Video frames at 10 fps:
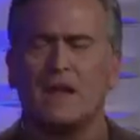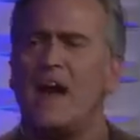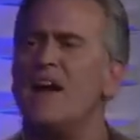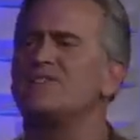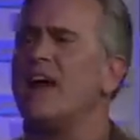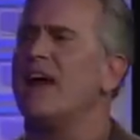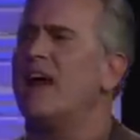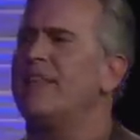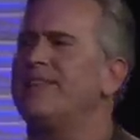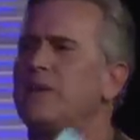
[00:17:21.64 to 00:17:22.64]
Guys, I,
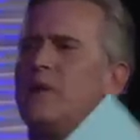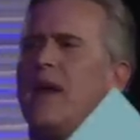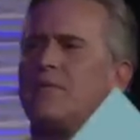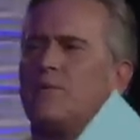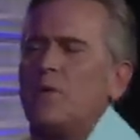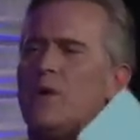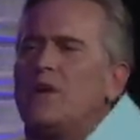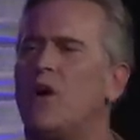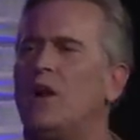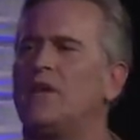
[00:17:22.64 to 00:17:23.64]
I think we have what we
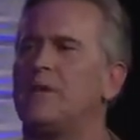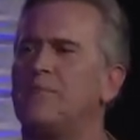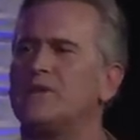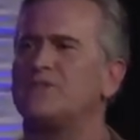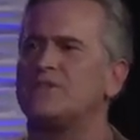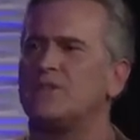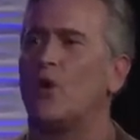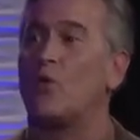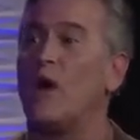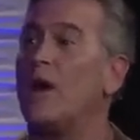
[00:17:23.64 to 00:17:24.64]
call in the business
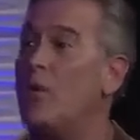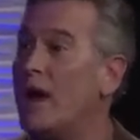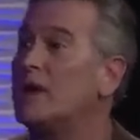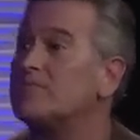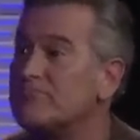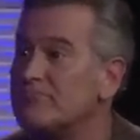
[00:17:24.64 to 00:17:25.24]
a runaway.